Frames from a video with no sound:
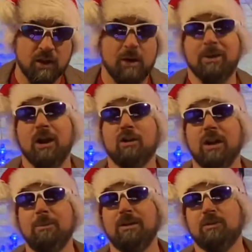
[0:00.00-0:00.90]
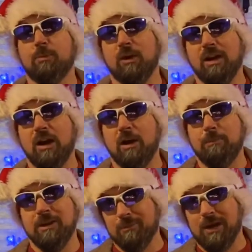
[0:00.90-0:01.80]
I mean, how can I be disappointed now? I
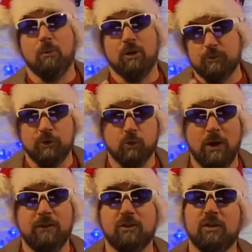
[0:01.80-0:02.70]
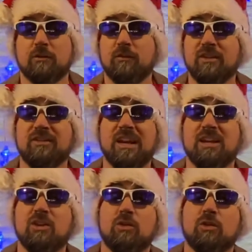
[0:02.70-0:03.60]
beat him not once but twice this year for the
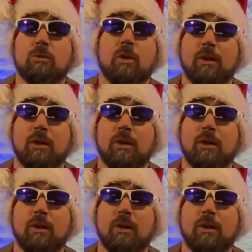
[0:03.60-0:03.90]
second year in a row.